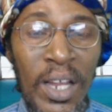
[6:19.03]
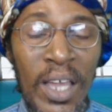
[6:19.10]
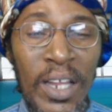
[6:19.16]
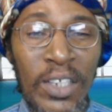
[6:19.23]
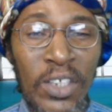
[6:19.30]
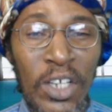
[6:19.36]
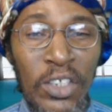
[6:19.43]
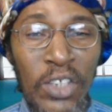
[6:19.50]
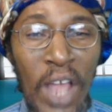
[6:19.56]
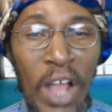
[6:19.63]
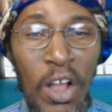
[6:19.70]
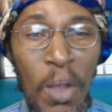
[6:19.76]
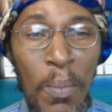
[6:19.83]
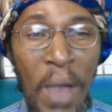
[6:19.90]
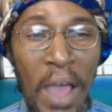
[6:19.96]
Ladies and
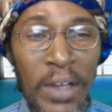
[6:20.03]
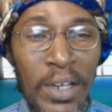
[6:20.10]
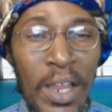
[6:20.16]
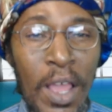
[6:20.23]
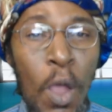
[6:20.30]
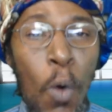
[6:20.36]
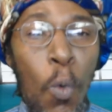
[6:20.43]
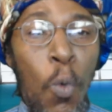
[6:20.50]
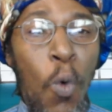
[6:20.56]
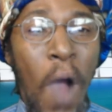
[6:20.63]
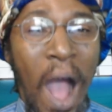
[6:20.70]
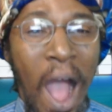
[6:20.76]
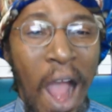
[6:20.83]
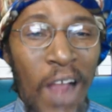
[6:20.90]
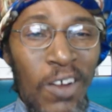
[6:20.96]
gentlemen,
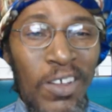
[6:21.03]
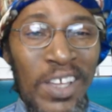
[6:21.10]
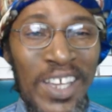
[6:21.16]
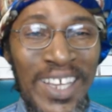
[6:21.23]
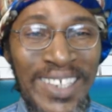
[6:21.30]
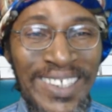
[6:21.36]
war